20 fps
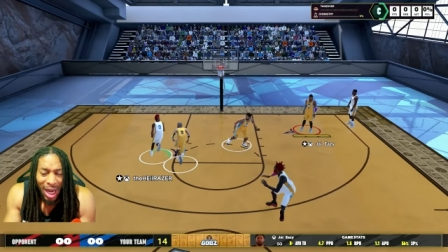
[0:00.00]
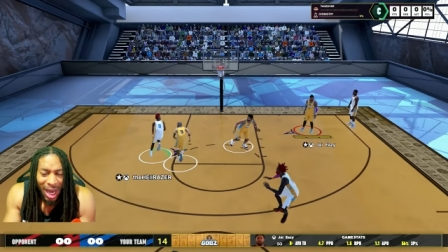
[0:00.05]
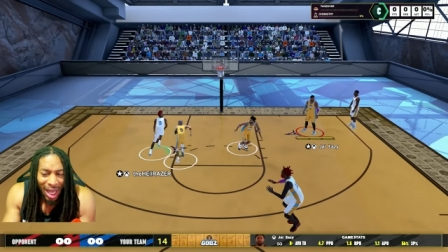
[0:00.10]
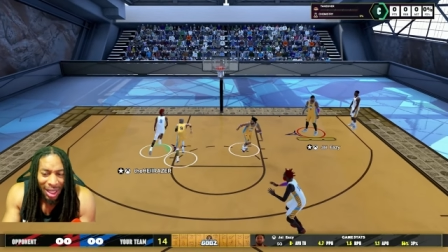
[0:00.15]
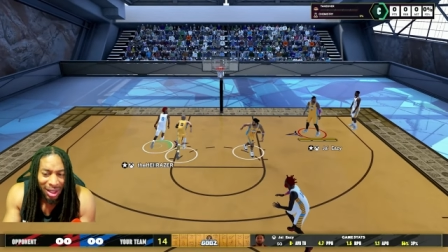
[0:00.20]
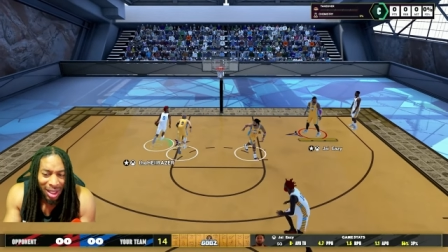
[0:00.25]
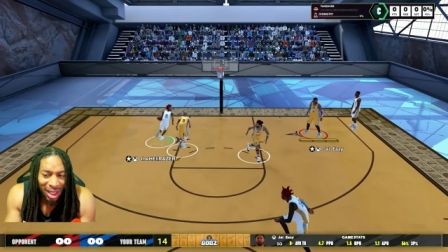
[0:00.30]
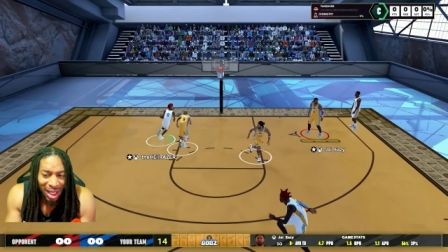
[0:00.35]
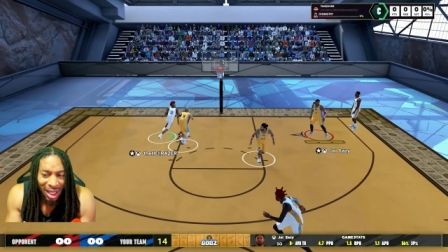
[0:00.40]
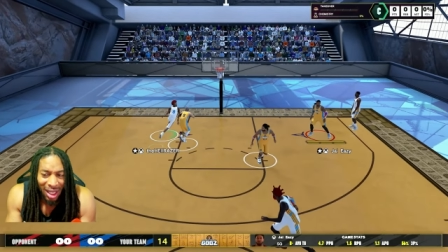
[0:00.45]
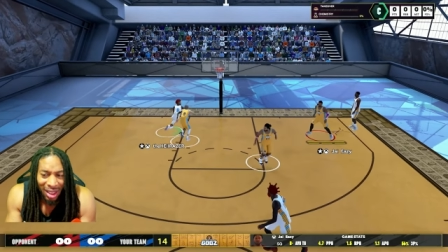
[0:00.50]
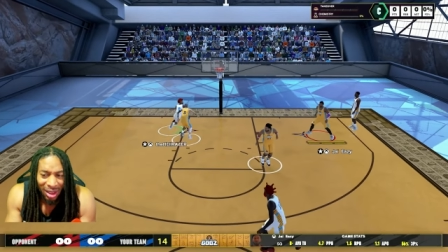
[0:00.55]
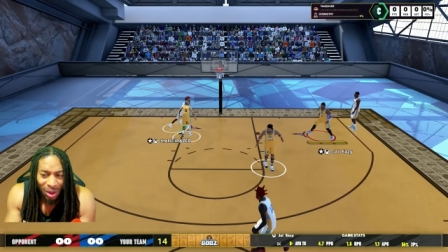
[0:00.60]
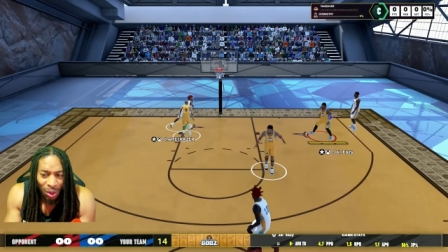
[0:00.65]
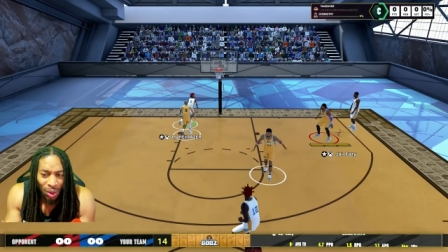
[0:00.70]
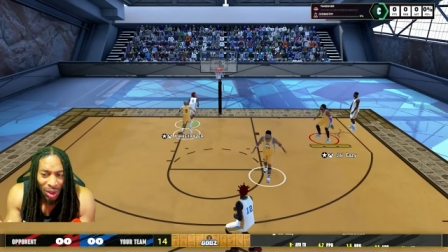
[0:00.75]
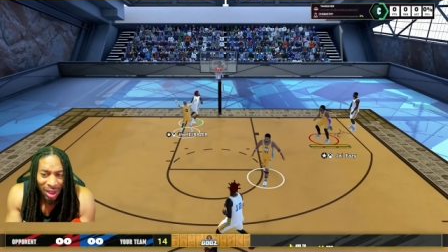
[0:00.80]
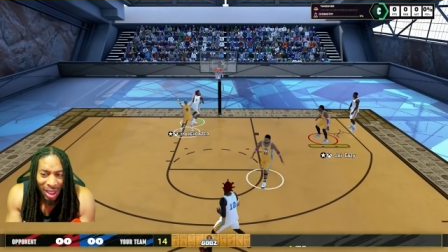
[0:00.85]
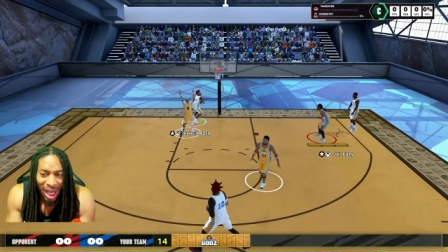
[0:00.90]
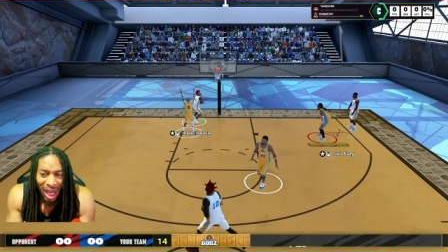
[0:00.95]
And then as
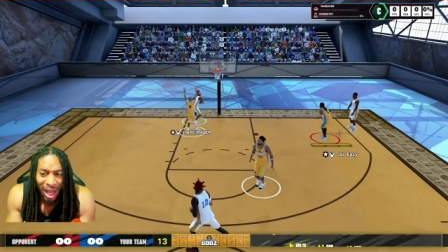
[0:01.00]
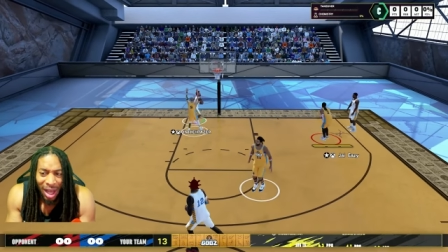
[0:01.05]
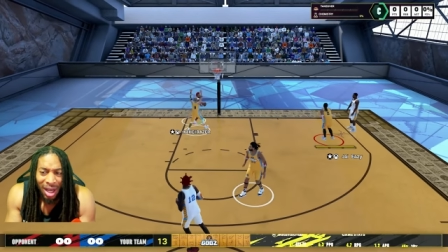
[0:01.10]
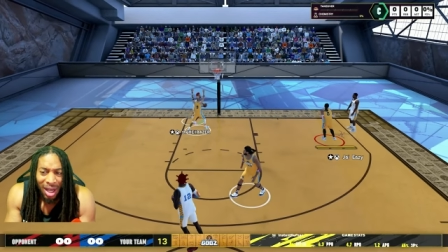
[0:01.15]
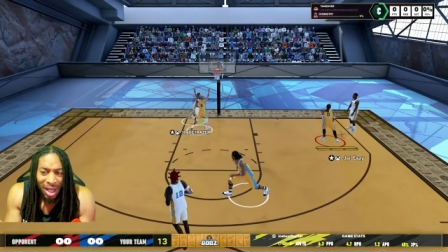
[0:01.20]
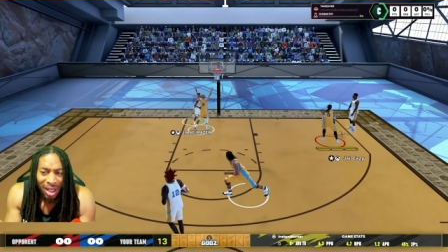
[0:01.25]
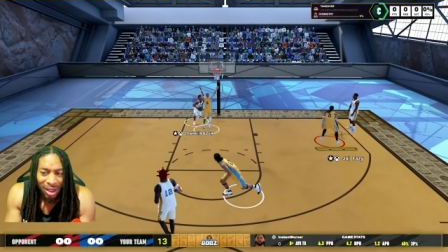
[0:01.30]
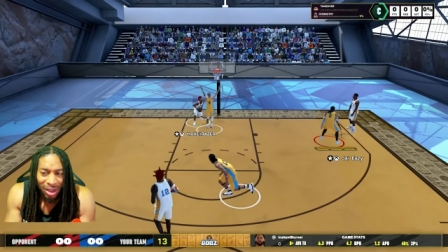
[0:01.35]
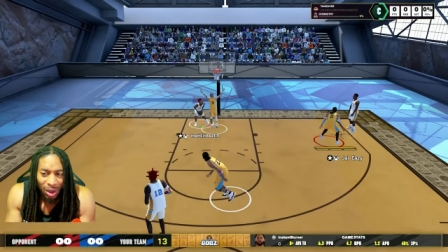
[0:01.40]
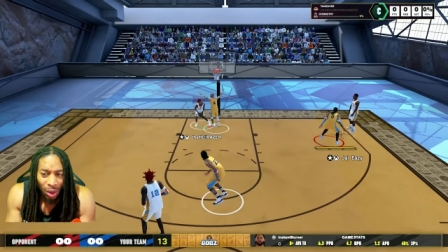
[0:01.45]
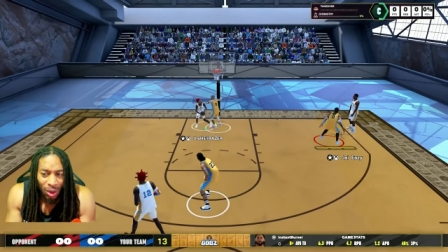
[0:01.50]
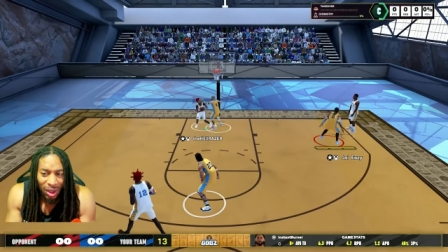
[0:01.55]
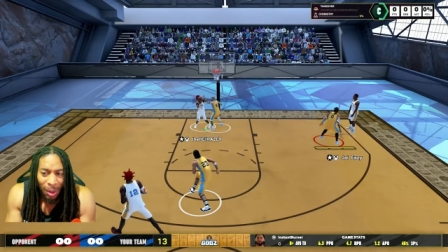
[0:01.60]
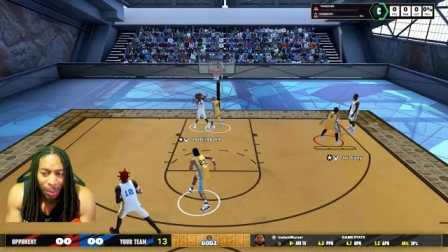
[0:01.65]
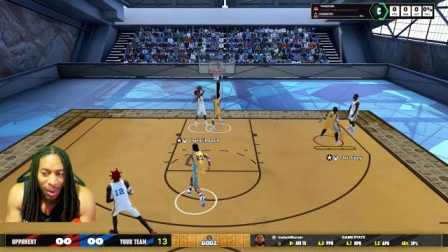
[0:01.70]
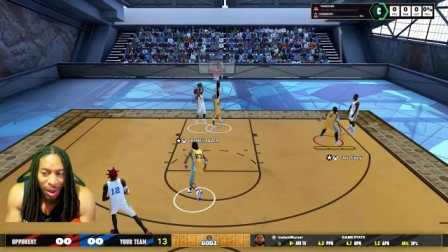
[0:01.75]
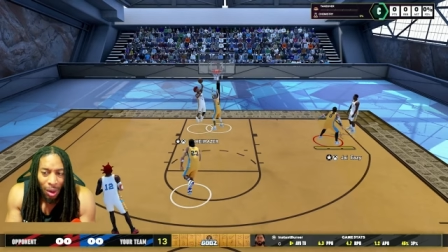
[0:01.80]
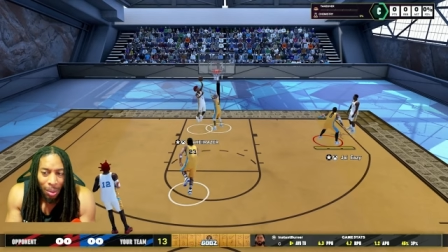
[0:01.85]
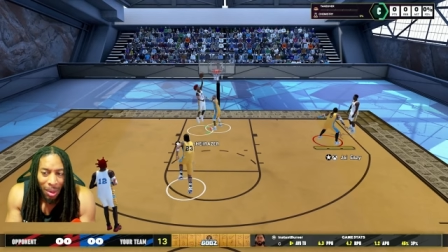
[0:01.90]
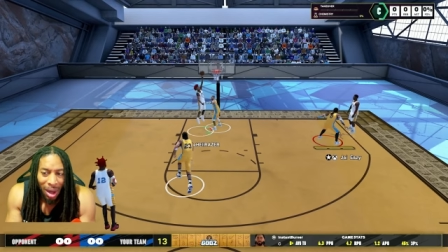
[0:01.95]
soon as I, as soon as I
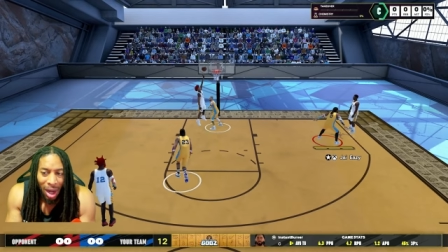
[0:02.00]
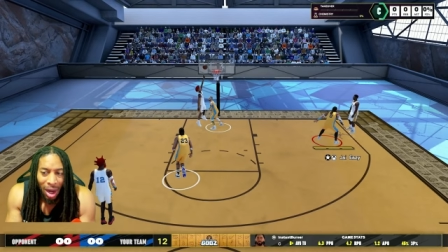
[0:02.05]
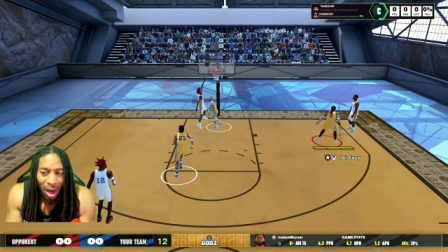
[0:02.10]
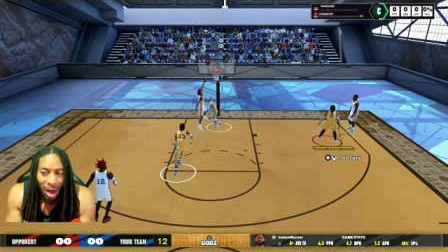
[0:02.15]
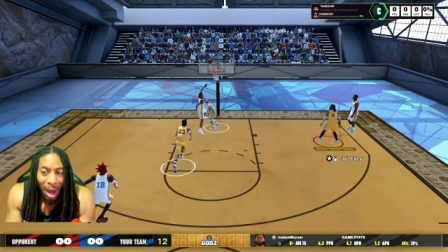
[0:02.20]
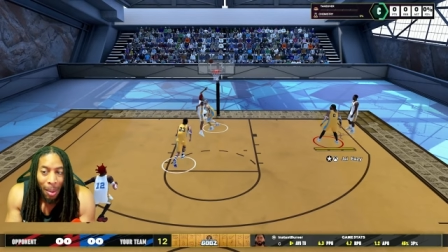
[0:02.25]
play with my, uh,